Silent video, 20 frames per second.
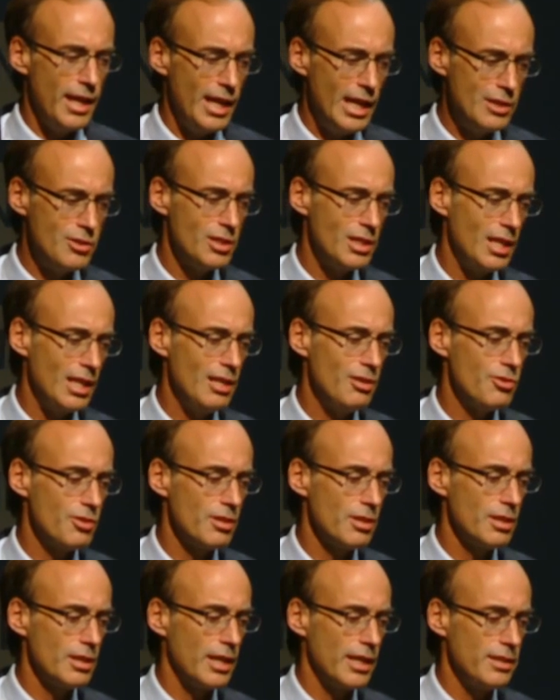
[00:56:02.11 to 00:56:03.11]

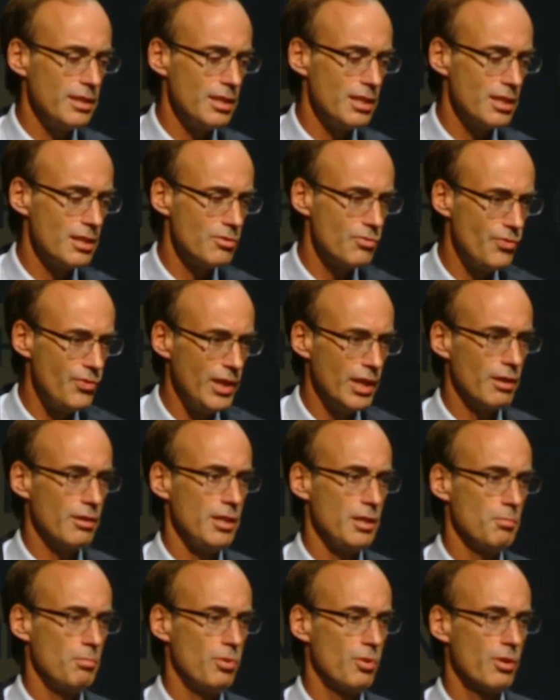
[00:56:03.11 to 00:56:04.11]
Education, I think, is
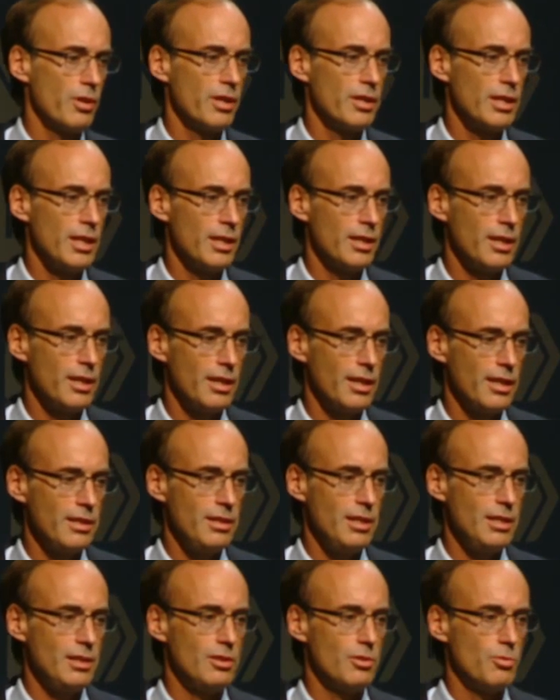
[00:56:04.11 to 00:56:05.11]
very important, and I, I
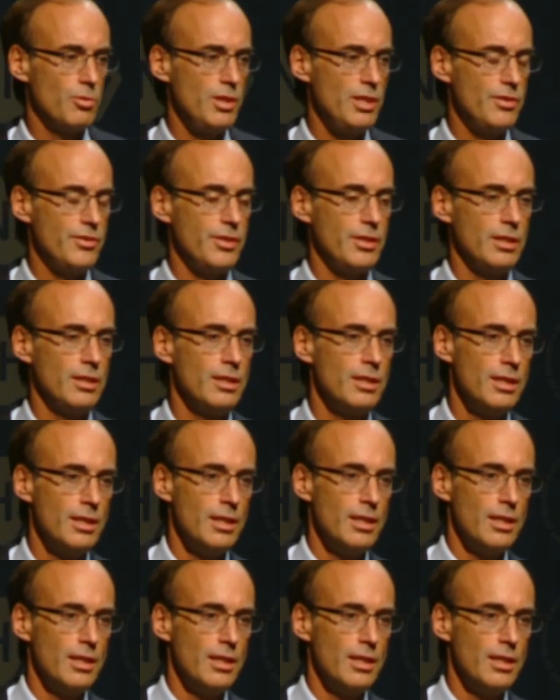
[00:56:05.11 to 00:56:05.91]
think the reason